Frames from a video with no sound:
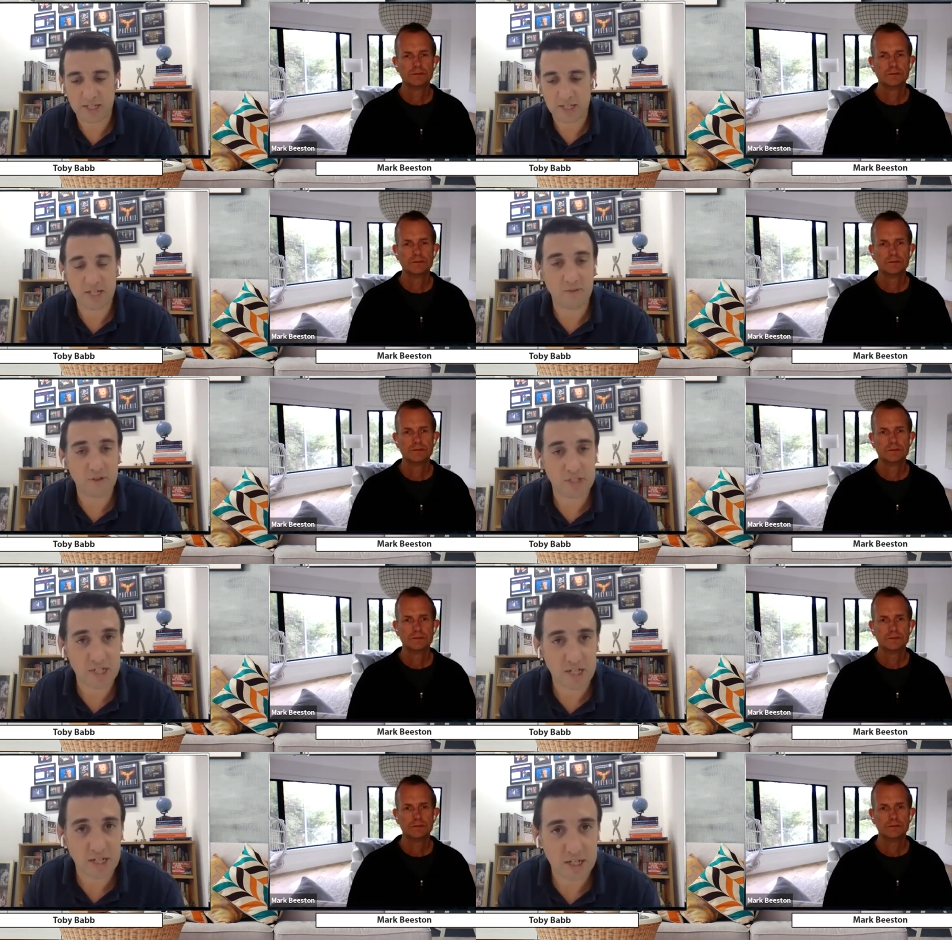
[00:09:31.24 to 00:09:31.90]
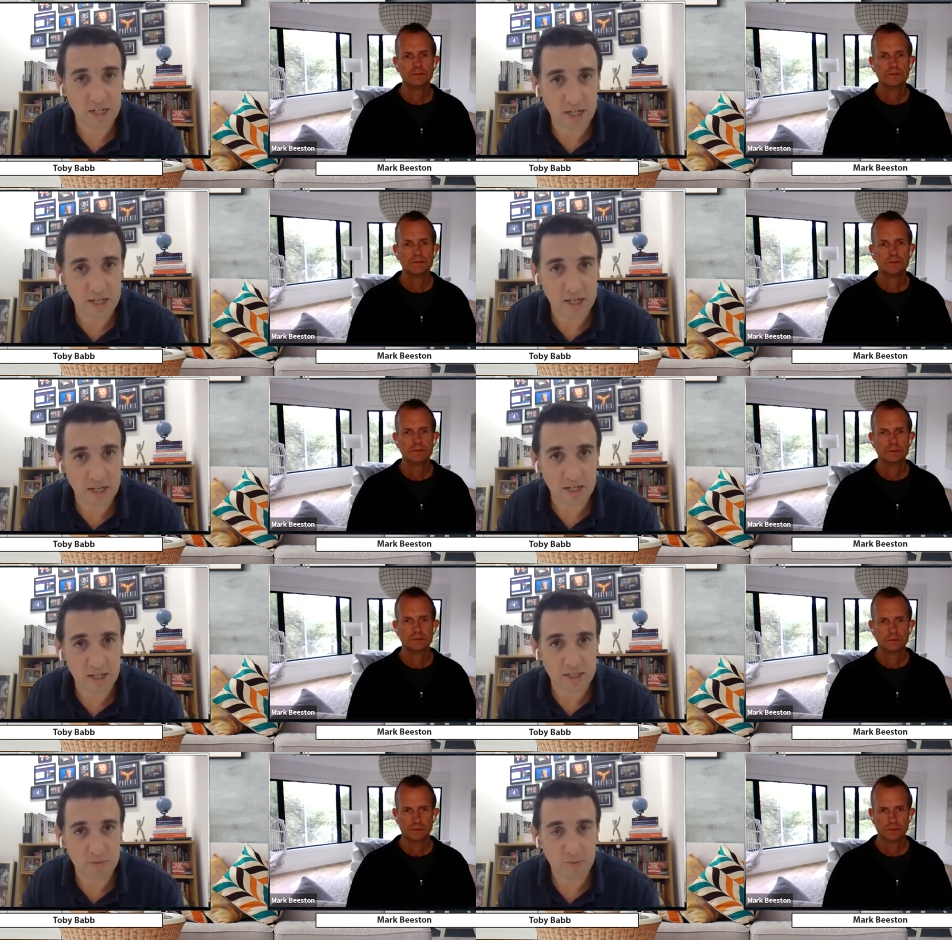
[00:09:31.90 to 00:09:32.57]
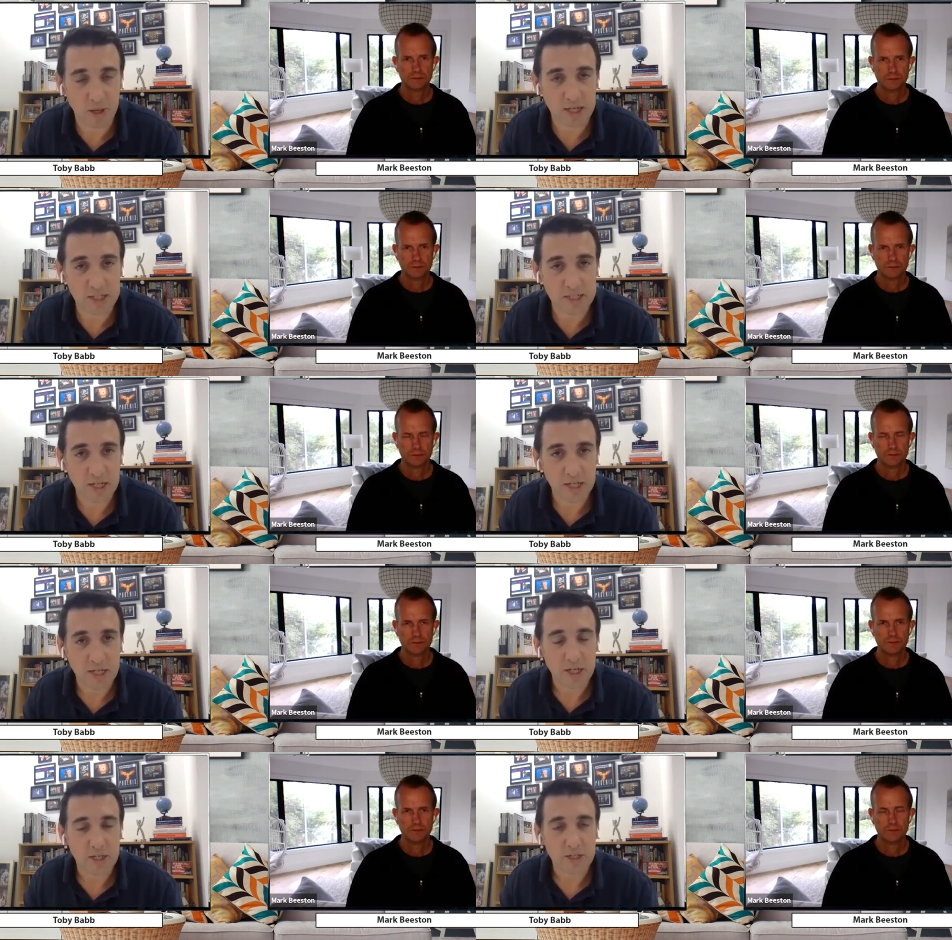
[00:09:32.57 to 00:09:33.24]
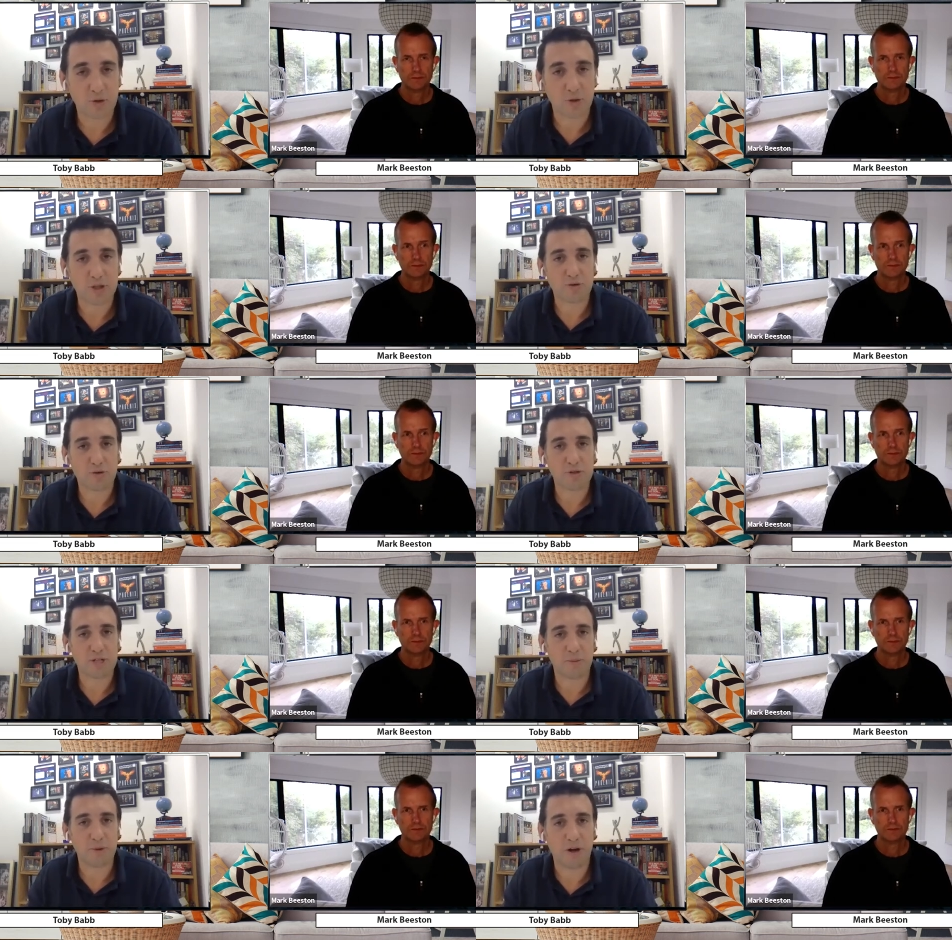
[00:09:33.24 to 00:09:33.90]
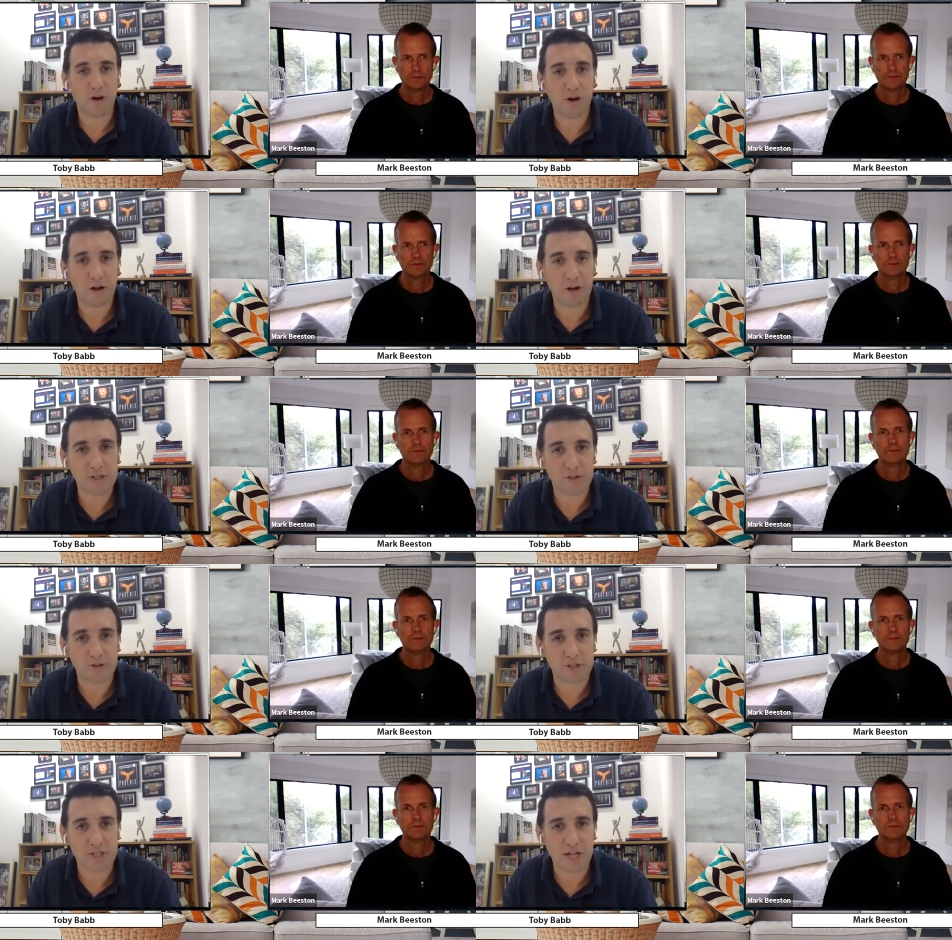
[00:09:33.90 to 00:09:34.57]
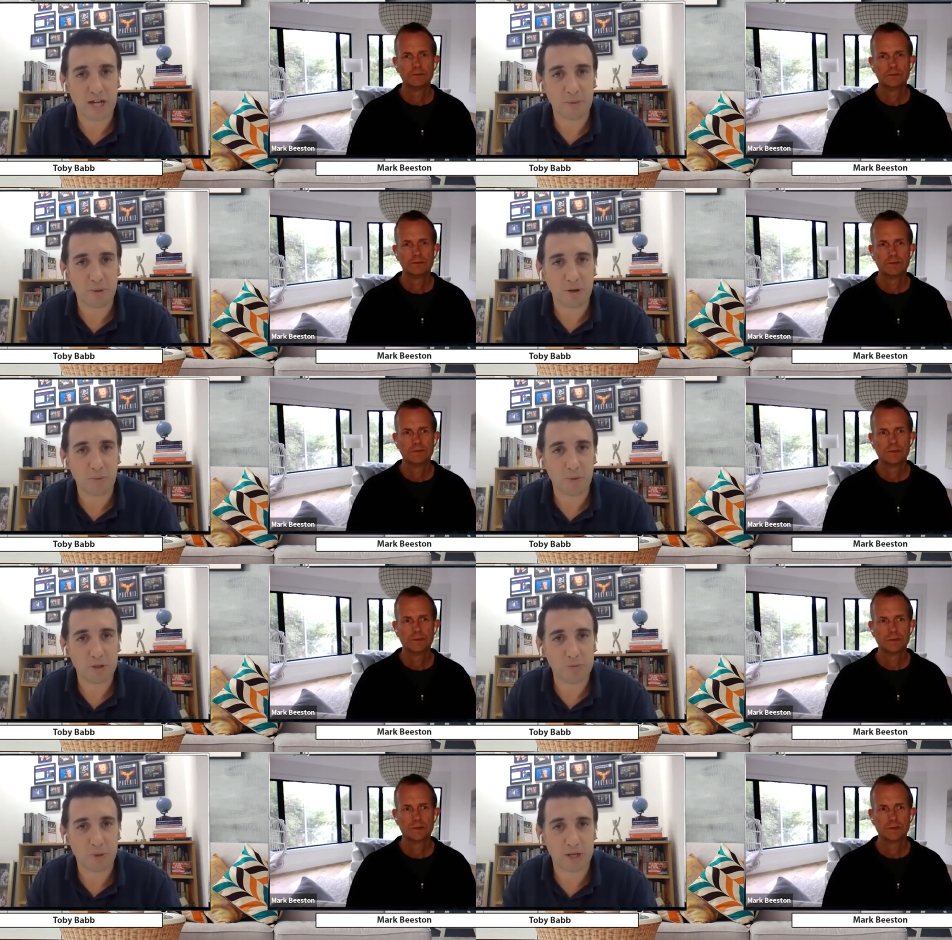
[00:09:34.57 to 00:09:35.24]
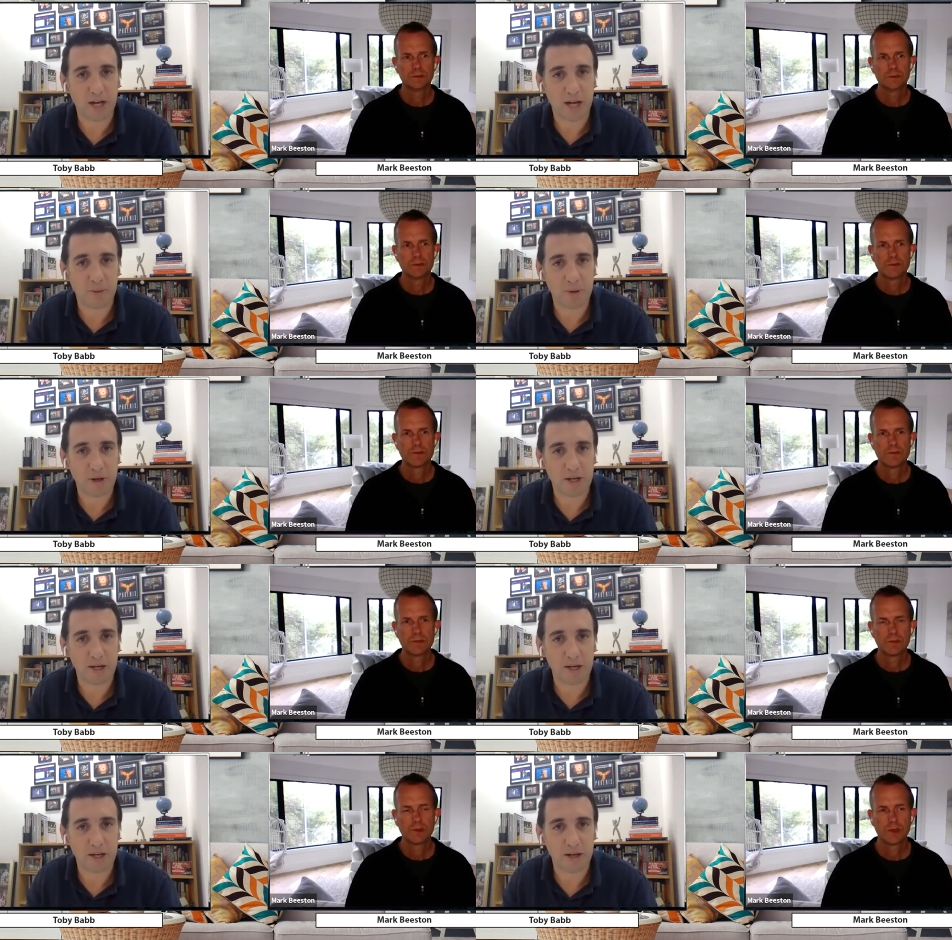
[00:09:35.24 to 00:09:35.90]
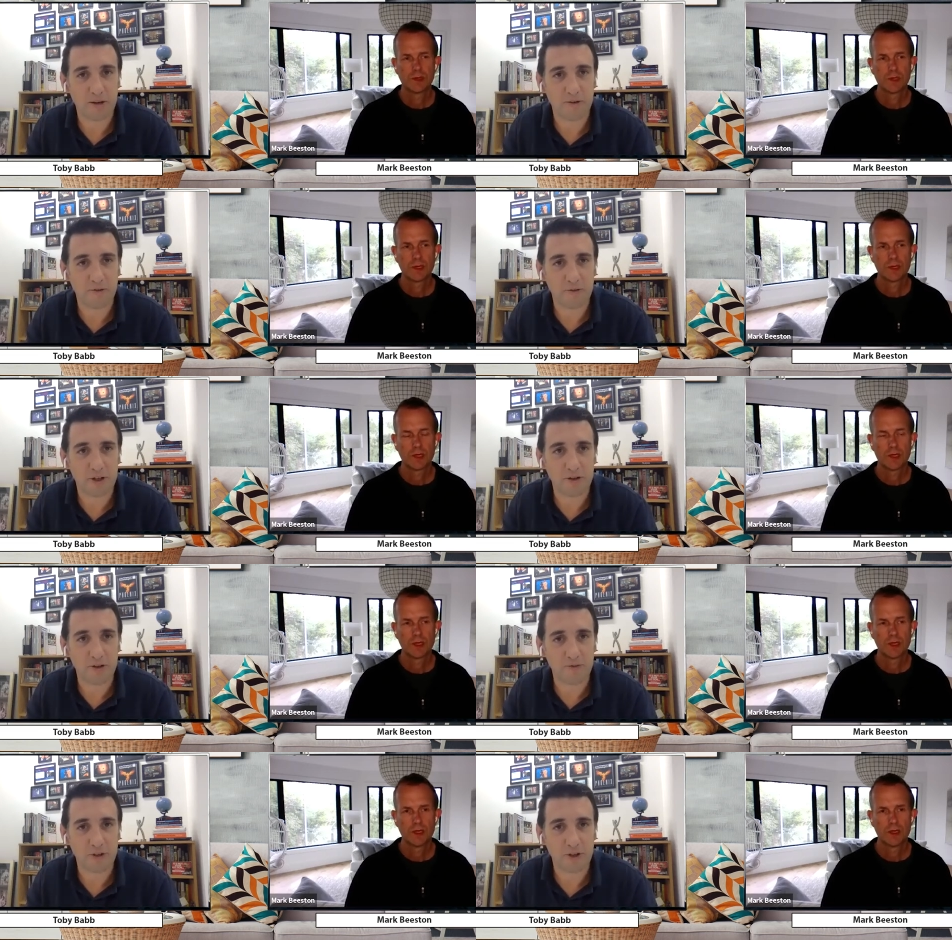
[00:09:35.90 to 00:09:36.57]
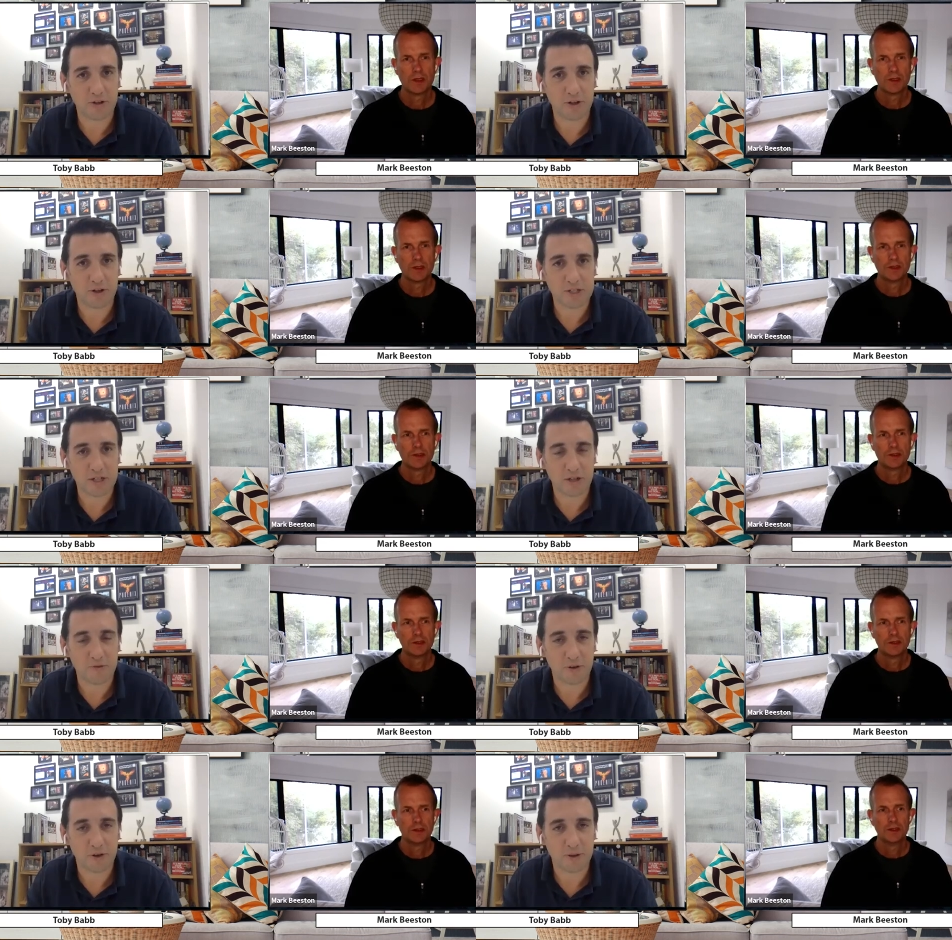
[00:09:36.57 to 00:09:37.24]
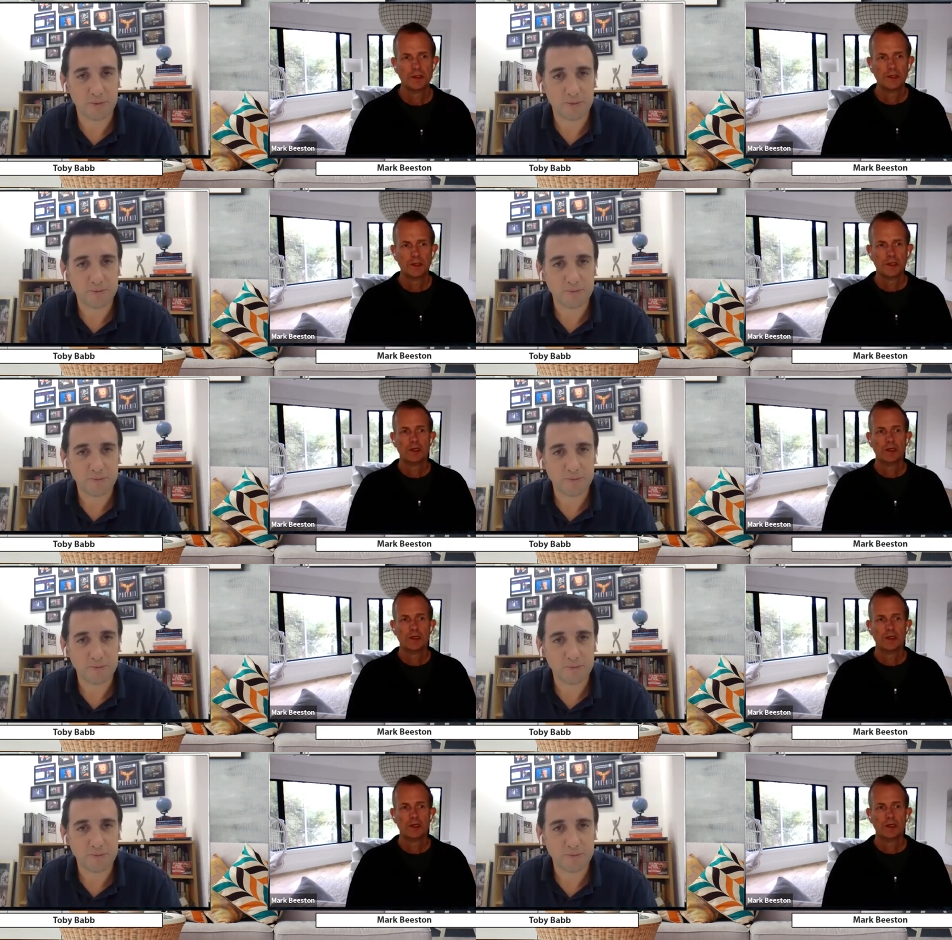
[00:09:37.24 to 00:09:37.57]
Speaker 1: of activity in, in, in the space. Talk us through some of the highlights of the stable and what's been happening uh, for you for you guys so far.